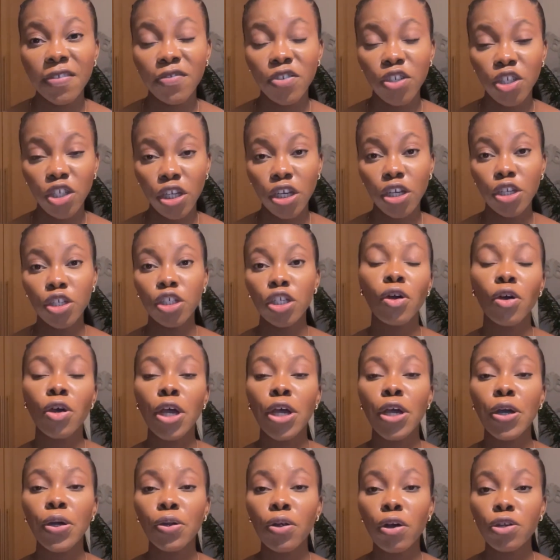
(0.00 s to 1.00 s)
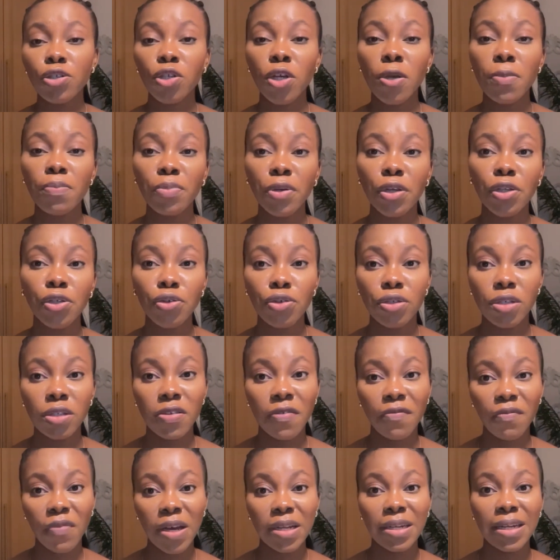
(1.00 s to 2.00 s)
change, it could also be due to the
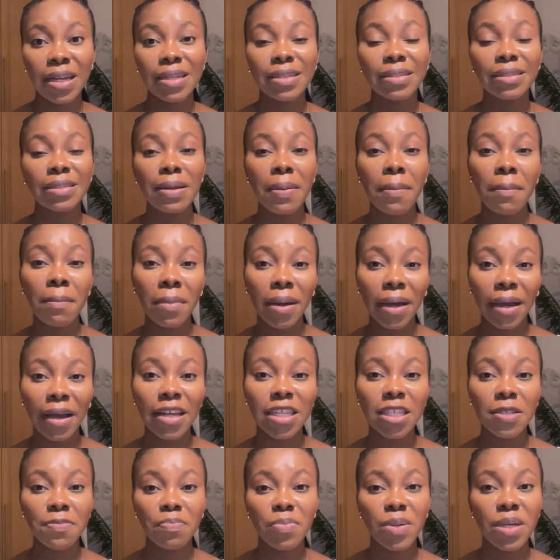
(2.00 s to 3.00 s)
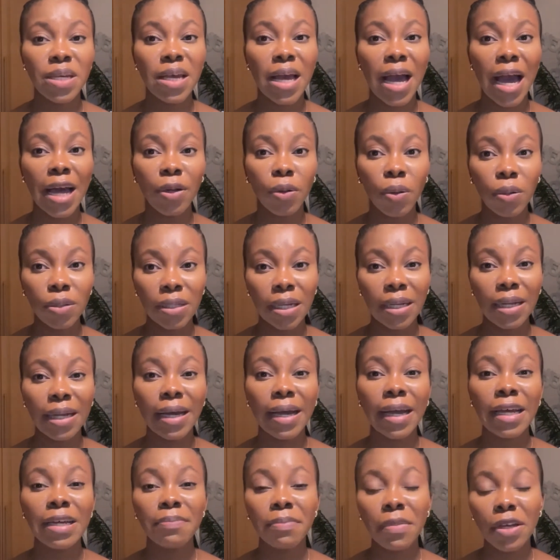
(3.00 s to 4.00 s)
fact that there might be an
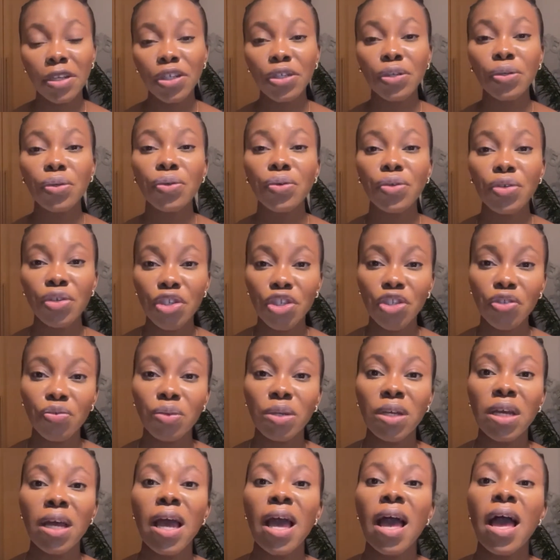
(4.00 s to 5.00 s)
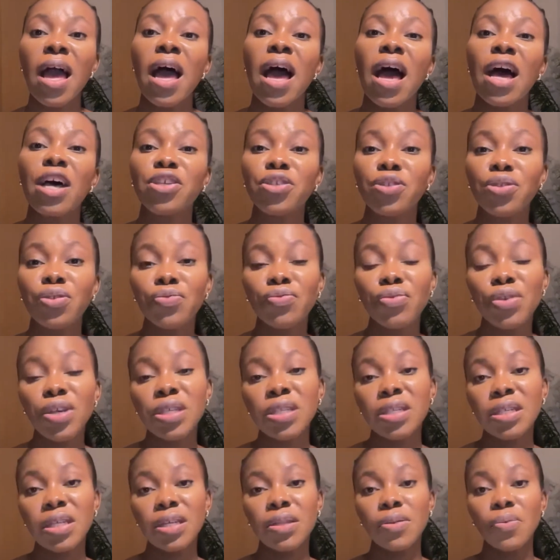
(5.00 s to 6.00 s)
underlying medical history as to the
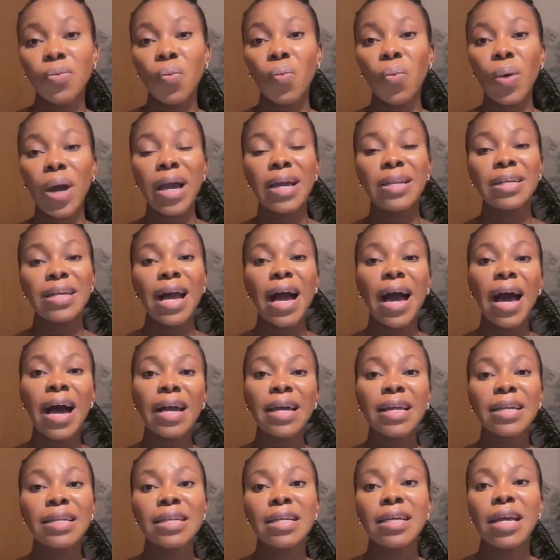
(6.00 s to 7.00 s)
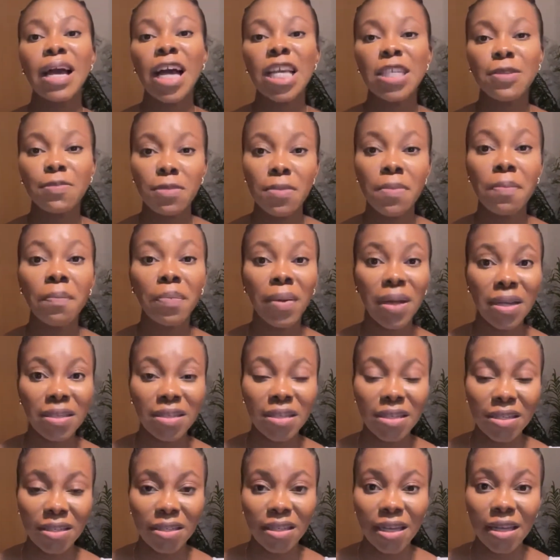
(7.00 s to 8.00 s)
reason why their acne has been
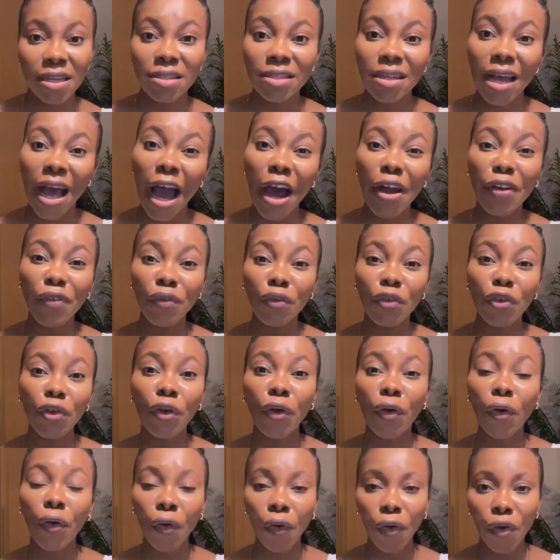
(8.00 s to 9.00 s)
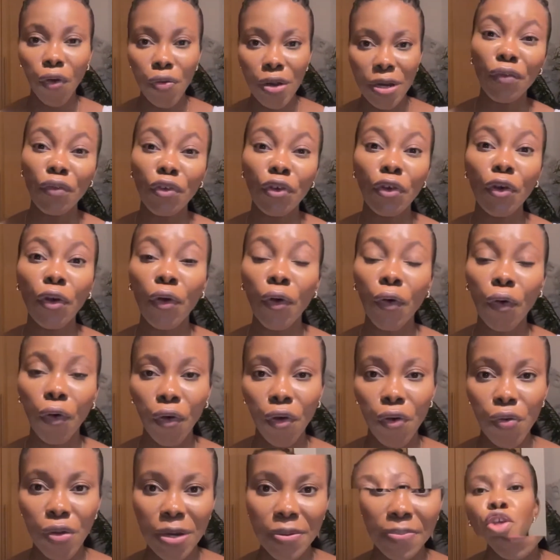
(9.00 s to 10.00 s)
persistent and
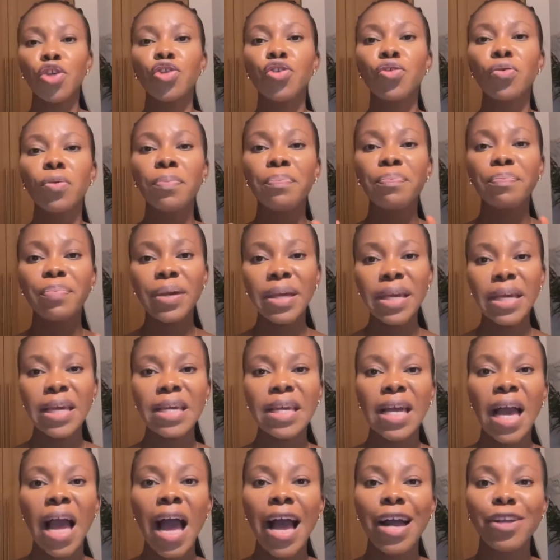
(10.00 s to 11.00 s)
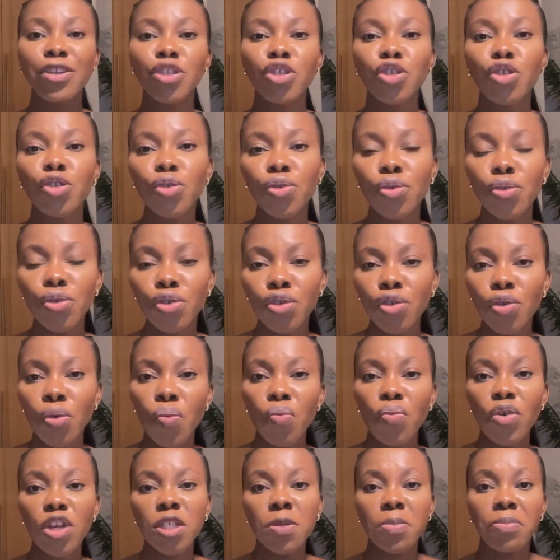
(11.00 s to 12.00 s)
reoccurring. You pick and choose
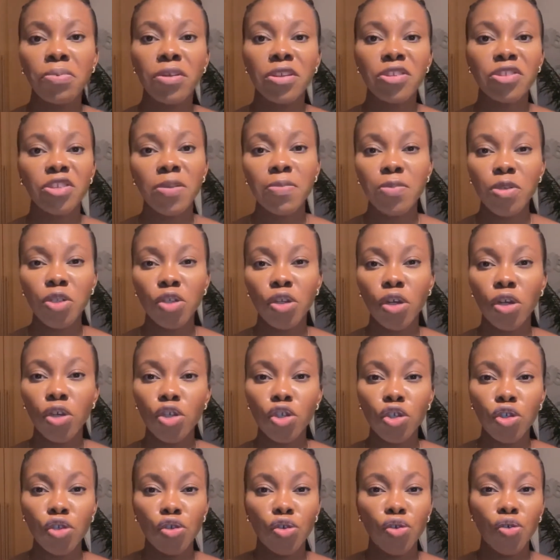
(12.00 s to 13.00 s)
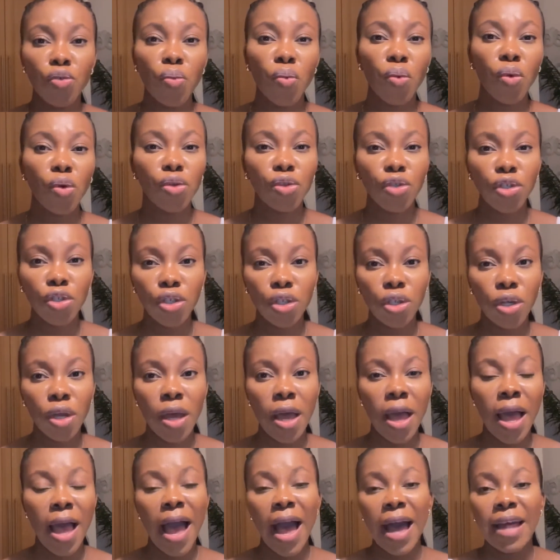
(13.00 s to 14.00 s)
which prescriptions you want,
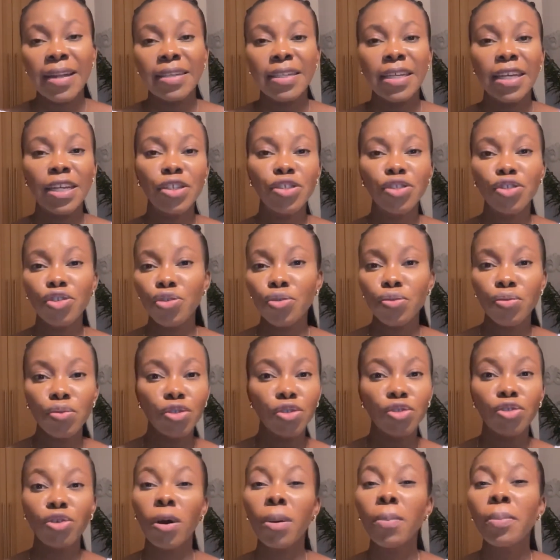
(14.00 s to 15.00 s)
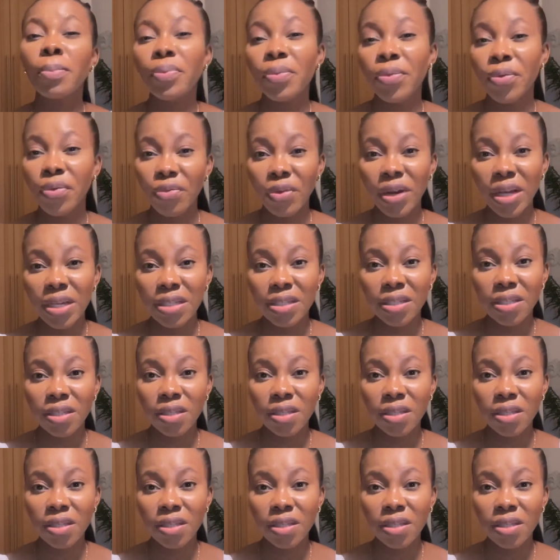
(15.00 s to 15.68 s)
and then you dump the rest.